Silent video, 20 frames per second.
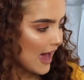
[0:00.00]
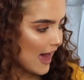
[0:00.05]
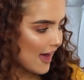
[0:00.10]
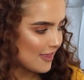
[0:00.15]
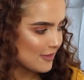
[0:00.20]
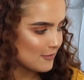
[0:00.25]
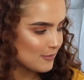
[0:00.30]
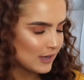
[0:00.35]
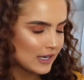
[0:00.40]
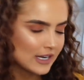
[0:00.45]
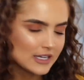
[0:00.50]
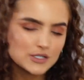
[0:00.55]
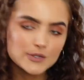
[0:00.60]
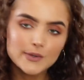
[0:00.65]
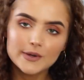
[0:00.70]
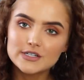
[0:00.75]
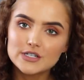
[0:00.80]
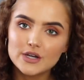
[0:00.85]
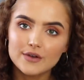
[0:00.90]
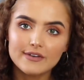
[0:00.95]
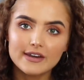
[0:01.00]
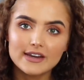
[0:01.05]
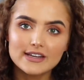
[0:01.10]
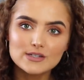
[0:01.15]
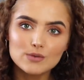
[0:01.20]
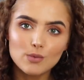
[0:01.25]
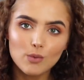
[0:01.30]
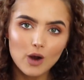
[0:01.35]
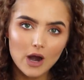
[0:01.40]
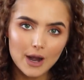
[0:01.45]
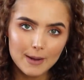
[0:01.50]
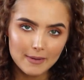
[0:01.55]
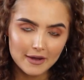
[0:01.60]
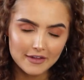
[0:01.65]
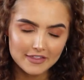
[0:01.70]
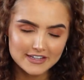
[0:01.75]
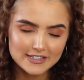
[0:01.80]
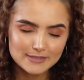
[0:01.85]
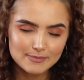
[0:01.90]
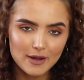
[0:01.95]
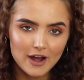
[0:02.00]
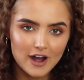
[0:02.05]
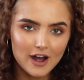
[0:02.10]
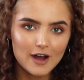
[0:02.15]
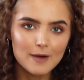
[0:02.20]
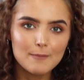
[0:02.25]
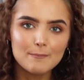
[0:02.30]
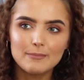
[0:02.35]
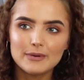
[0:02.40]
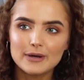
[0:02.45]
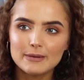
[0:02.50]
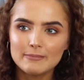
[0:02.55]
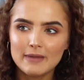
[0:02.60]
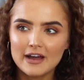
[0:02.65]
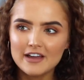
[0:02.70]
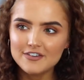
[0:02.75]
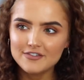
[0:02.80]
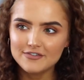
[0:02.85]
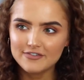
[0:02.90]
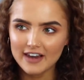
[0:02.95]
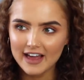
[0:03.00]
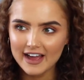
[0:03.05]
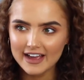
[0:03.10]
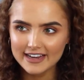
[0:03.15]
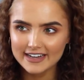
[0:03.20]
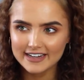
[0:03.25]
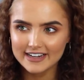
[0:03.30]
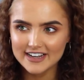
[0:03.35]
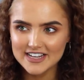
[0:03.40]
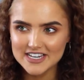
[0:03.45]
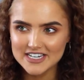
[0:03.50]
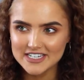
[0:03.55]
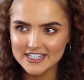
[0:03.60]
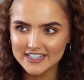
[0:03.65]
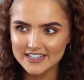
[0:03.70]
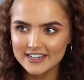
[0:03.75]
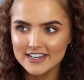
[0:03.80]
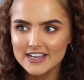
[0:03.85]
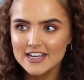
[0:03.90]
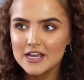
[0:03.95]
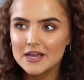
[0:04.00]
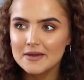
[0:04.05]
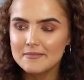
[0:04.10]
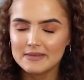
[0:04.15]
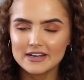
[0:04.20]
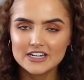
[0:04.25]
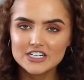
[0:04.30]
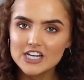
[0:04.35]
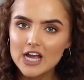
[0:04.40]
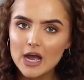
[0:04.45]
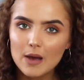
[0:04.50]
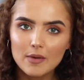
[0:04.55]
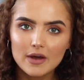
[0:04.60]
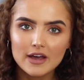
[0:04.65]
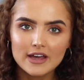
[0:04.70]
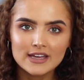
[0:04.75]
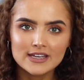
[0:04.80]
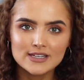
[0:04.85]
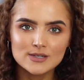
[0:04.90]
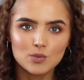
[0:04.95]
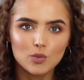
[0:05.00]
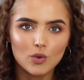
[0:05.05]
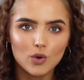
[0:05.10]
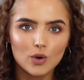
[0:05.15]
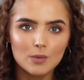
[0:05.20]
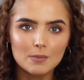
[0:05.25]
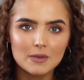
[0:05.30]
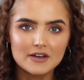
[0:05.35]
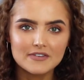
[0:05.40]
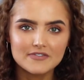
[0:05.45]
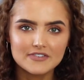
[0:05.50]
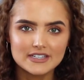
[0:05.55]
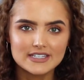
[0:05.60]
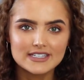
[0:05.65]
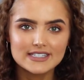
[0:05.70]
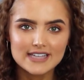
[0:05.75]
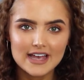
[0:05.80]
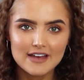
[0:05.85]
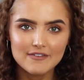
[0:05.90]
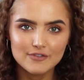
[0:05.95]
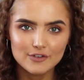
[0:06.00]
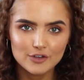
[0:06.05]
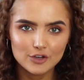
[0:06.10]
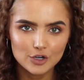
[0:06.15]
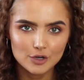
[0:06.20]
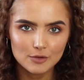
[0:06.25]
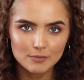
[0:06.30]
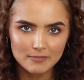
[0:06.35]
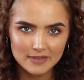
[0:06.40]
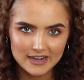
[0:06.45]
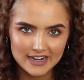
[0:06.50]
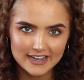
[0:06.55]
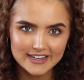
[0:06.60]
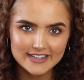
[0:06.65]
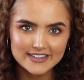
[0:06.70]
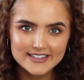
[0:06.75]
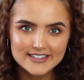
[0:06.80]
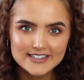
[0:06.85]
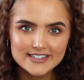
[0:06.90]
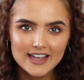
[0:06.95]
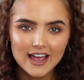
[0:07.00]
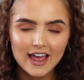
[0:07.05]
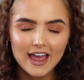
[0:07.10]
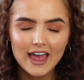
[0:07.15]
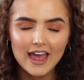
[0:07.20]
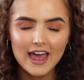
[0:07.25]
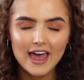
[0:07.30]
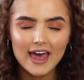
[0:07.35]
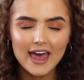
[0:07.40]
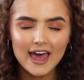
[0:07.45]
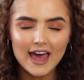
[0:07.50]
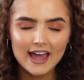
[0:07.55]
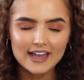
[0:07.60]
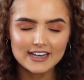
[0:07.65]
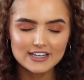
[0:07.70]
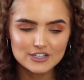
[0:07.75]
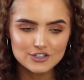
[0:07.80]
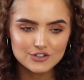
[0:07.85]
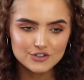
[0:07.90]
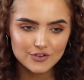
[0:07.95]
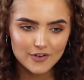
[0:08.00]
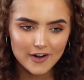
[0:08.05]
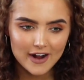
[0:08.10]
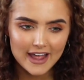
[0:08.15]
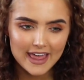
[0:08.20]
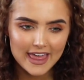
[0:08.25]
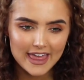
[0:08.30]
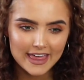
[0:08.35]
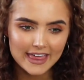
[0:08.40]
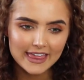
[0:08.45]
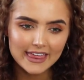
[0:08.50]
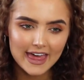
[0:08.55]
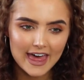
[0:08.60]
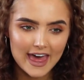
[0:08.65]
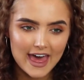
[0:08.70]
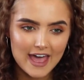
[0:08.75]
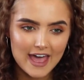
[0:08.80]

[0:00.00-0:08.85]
at the minute, so I don't need to worry about this part, but my flat in London, my shower is warm for 7 minutes, and to try and get